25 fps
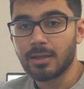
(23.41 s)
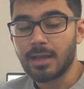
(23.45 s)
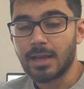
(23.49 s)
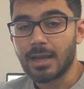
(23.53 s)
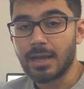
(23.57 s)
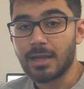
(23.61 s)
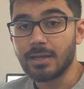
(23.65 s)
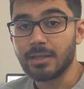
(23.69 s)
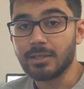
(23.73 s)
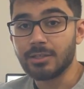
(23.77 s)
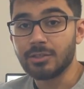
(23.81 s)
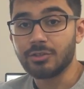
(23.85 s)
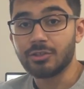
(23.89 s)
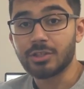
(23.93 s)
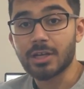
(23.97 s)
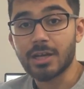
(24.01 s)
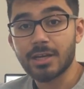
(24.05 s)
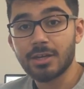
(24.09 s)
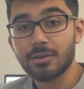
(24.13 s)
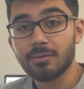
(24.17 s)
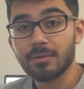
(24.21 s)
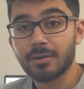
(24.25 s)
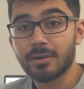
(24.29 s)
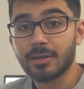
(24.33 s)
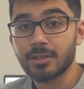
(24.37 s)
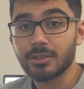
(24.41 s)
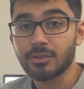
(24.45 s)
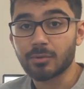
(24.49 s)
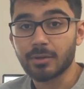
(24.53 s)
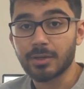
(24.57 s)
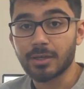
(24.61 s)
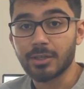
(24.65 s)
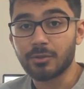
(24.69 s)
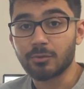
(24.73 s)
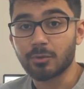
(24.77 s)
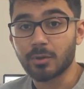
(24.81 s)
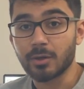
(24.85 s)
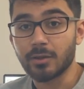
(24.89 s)
and in January
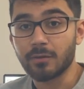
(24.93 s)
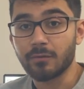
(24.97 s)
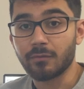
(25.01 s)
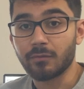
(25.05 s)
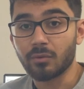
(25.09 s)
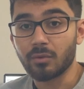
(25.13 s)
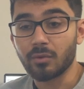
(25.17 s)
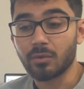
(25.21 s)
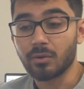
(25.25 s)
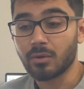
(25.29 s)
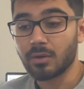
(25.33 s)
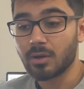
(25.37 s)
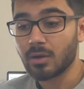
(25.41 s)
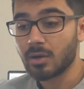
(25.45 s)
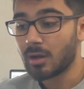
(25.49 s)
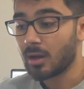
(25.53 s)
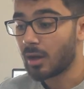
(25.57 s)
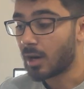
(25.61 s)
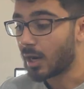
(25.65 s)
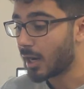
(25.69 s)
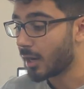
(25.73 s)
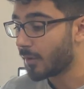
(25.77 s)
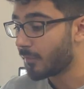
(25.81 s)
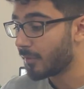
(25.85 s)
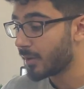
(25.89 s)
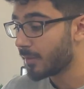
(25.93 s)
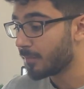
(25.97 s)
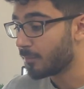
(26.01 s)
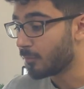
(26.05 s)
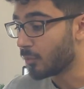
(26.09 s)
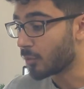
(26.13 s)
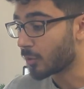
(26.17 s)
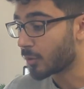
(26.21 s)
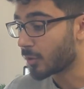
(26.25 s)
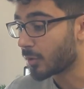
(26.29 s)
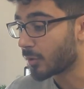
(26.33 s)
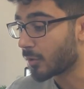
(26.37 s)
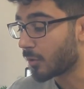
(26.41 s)
2024, I read a
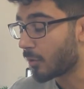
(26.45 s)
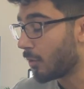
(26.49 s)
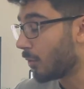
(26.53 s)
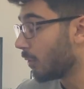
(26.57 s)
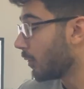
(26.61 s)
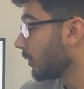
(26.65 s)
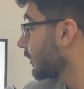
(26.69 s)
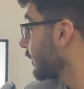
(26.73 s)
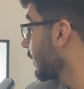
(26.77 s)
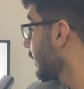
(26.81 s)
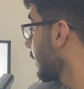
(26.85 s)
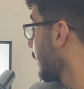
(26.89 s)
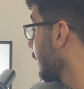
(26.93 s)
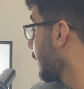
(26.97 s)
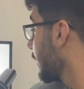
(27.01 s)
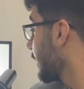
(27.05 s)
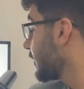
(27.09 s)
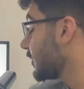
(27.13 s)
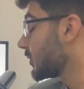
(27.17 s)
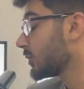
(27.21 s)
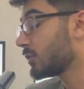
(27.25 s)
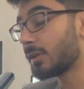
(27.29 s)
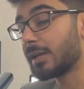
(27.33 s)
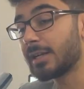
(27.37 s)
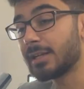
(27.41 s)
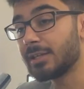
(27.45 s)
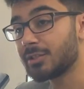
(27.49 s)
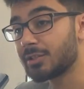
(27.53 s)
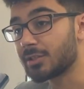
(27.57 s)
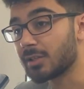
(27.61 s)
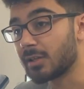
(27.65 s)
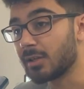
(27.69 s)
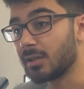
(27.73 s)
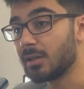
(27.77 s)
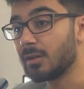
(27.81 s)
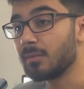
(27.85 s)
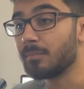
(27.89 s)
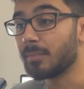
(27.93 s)
book called The
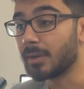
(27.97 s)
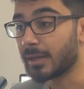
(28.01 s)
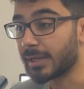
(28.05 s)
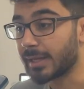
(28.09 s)
Stranger by